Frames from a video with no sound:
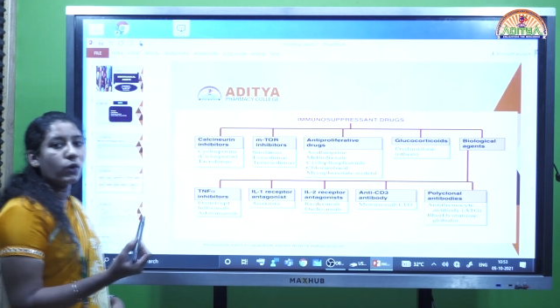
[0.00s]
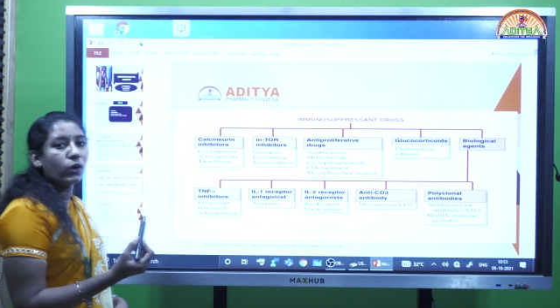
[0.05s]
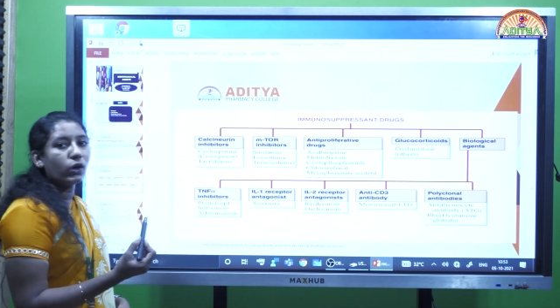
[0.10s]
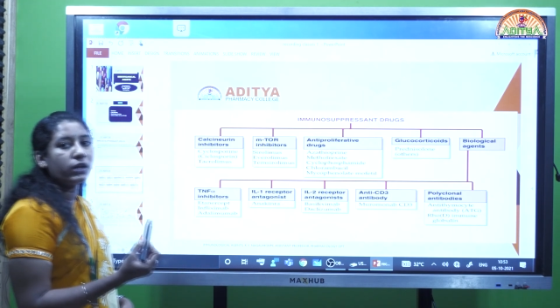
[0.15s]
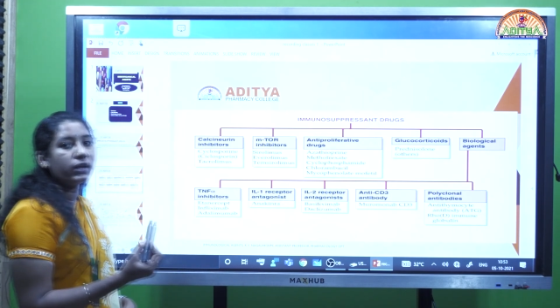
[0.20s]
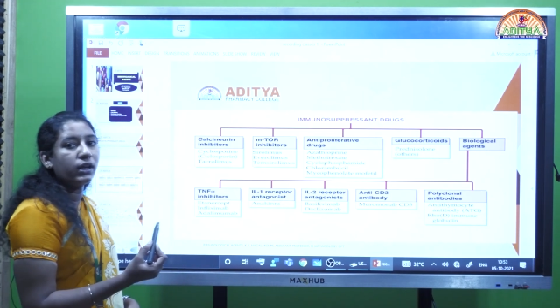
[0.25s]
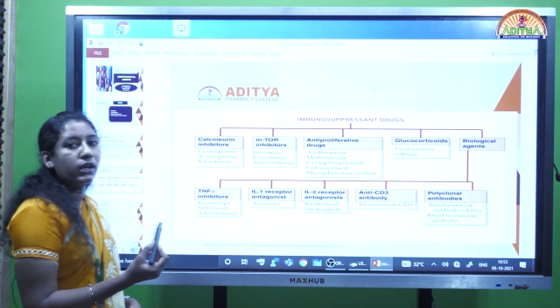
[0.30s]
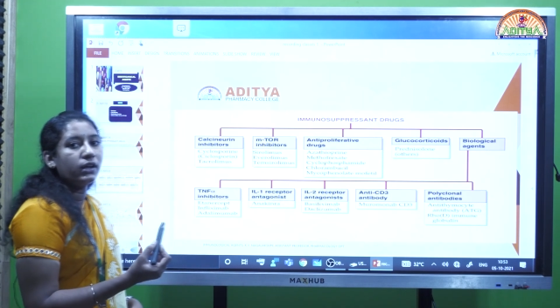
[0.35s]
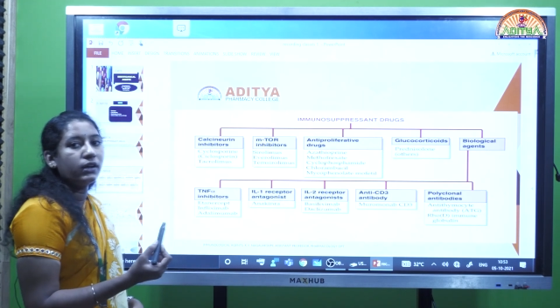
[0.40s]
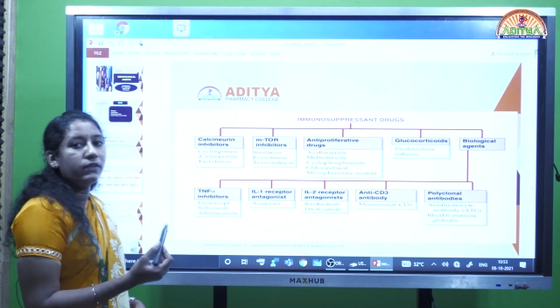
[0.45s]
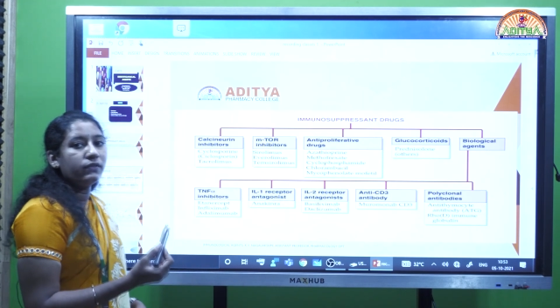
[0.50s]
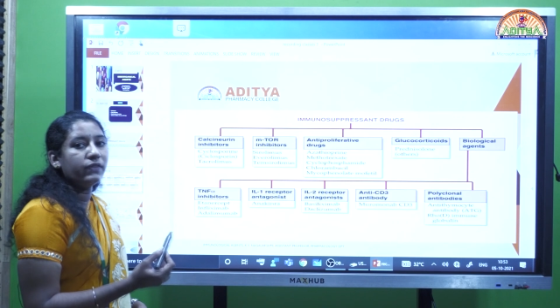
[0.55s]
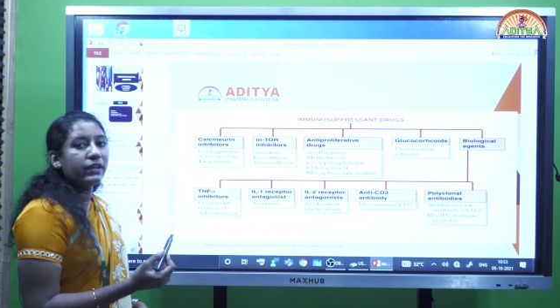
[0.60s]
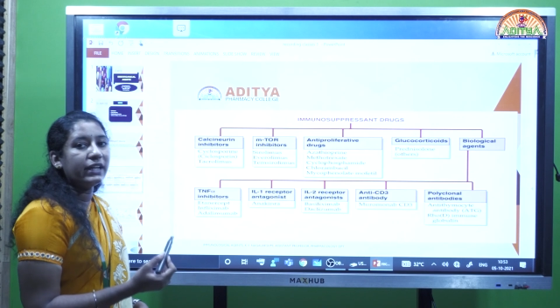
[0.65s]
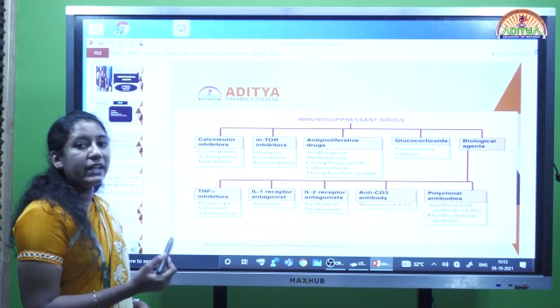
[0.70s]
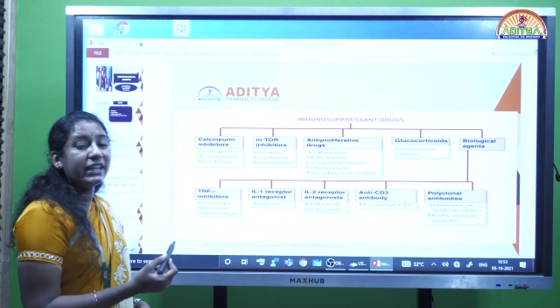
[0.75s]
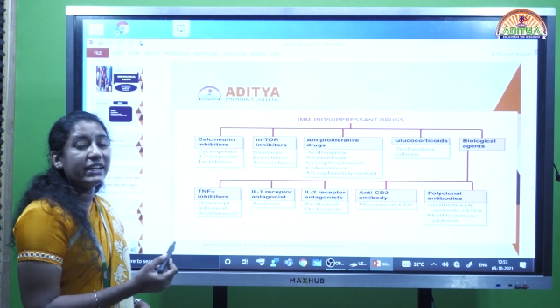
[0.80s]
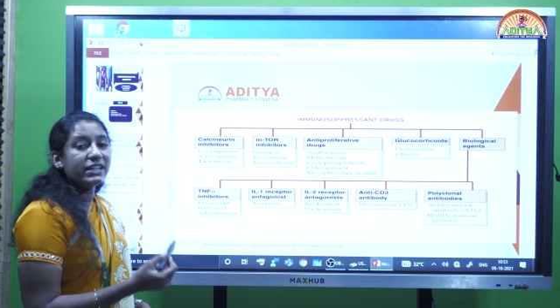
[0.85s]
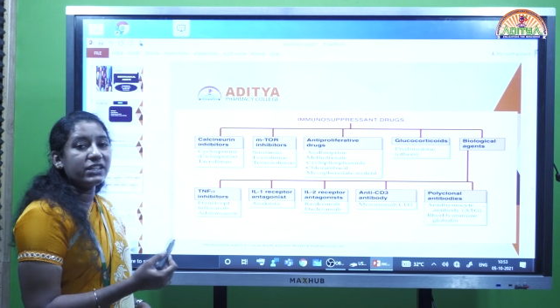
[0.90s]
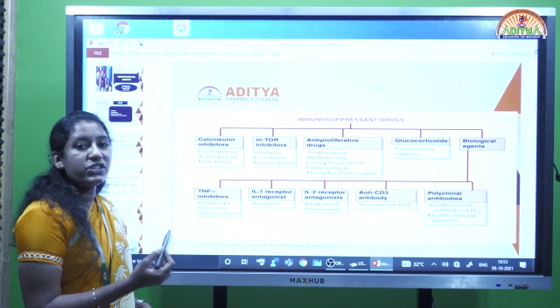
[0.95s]
or
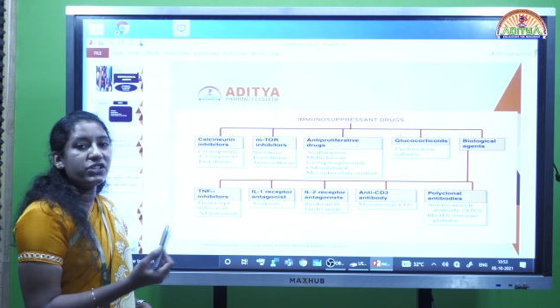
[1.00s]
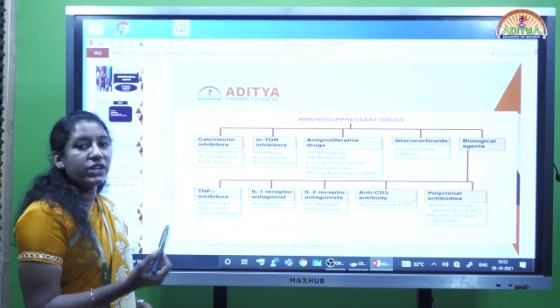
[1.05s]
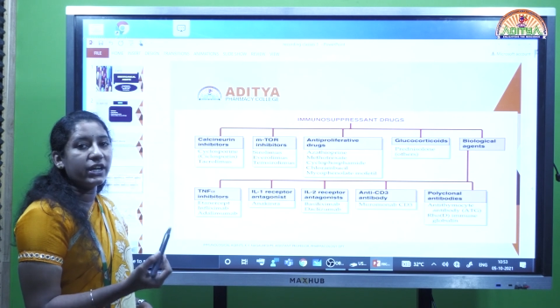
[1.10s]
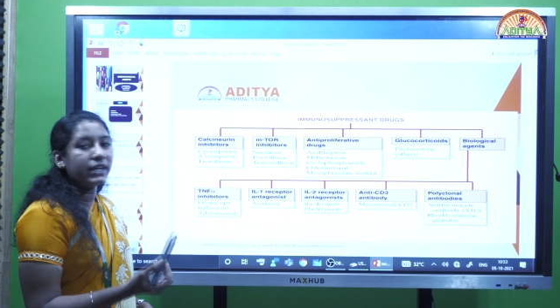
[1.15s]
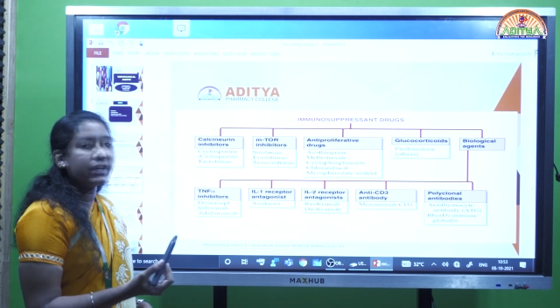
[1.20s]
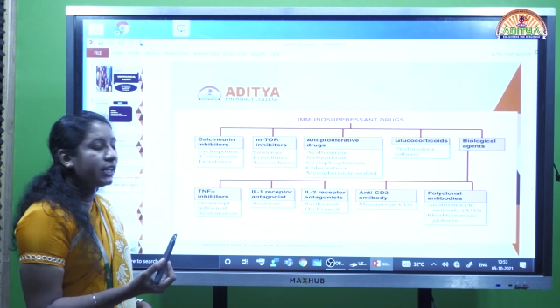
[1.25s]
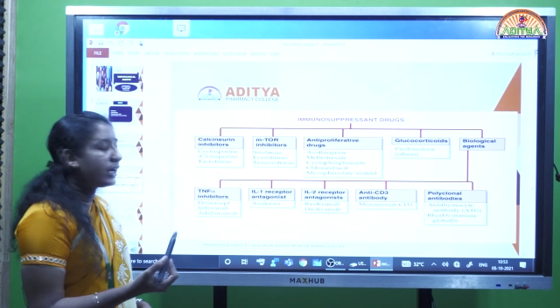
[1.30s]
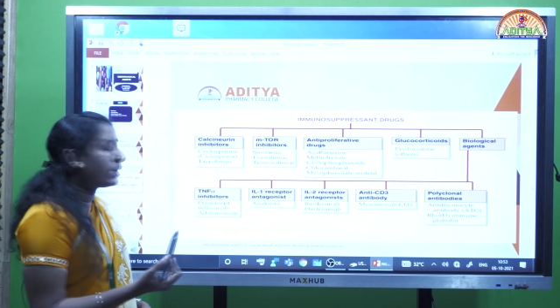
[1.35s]
will initiate